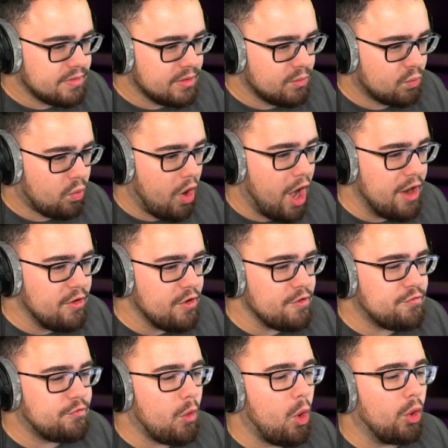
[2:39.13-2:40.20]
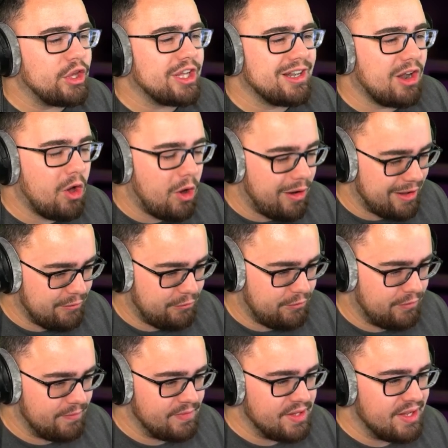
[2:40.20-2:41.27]
Run for your life.
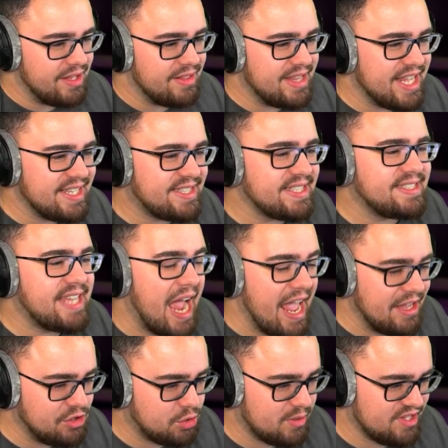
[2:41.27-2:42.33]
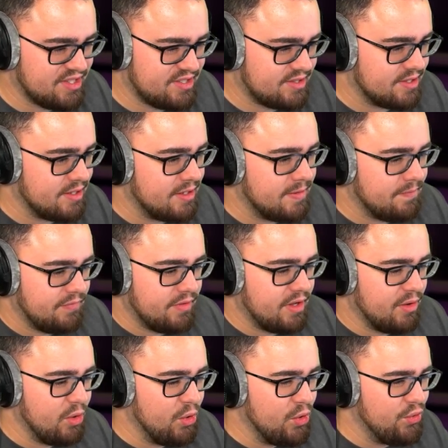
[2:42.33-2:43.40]
This is dangerous.
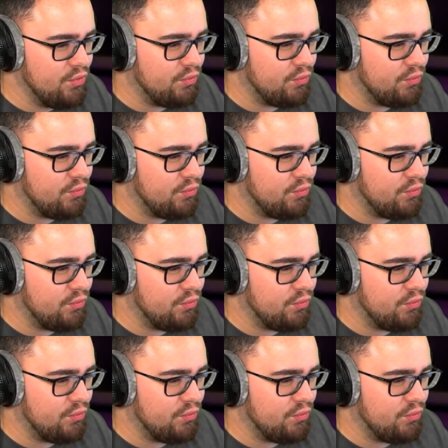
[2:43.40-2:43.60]
Oof.